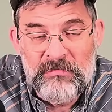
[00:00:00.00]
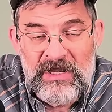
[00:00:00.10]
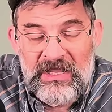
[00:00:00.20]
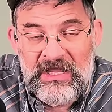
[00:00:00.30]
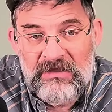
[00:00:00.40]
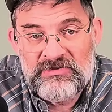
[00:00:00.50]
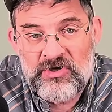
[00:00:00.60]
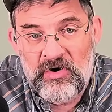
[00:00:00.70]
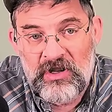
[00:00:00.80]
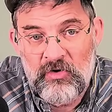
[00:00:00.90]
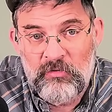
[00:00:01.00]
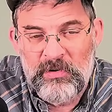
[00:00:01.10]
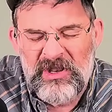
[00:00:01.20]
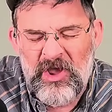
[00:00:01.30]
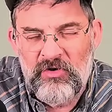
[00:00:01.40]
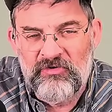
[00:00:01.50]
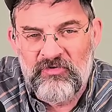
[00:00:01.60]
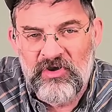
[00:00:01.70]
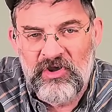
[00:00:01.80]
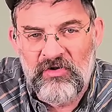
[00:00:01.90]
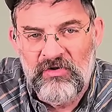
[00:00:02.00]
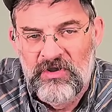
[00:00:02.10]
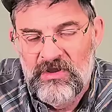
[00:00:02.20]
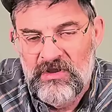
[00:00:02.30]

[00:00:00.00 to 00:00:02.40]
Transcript: meaning he's starting on the Pinhoti Trail,